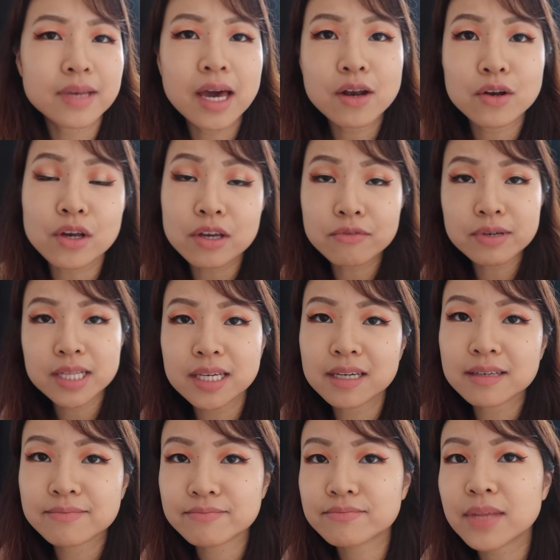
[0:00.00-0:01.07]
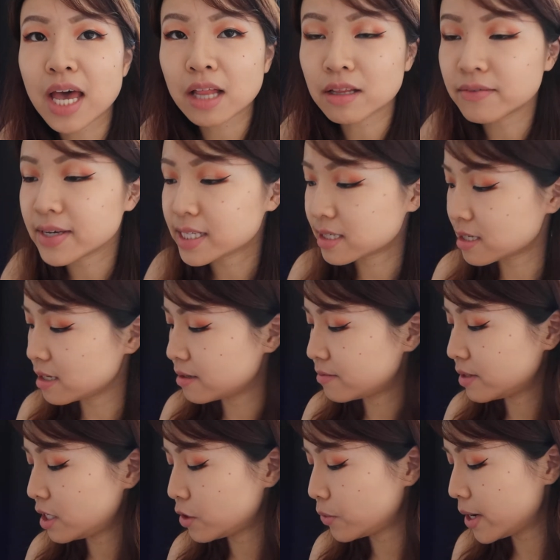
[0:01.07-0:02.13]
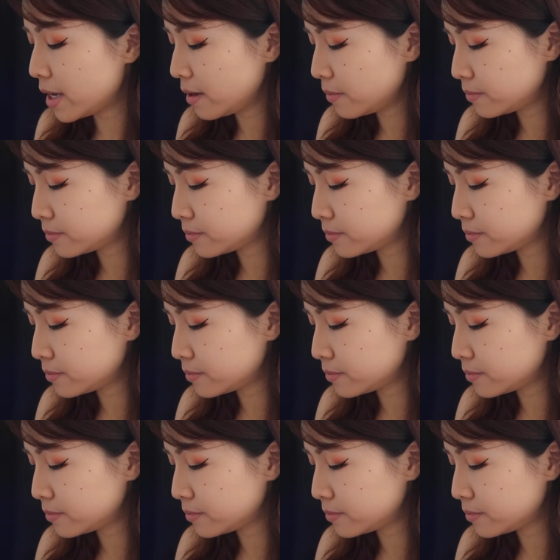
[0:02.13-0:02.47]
I don't know, it really elevates it in a way.